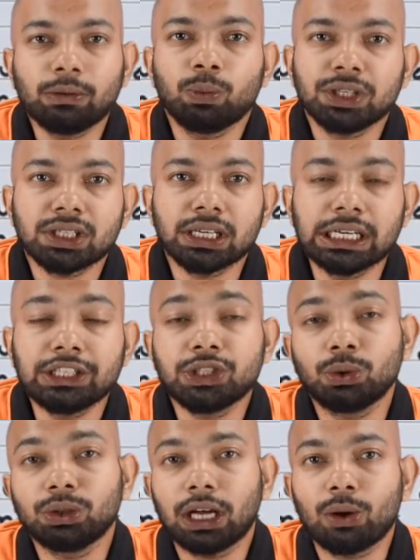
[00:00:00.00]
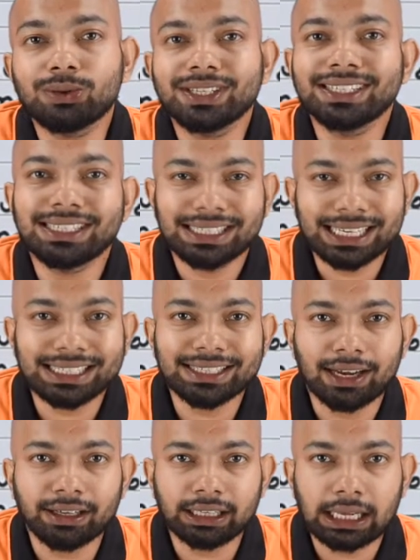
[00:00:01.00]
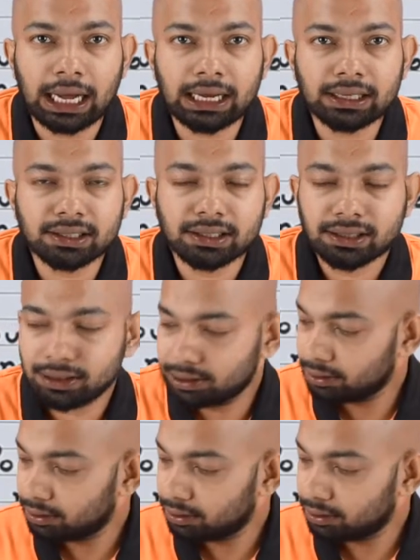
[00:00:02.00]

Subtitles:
which is 2,600 hours.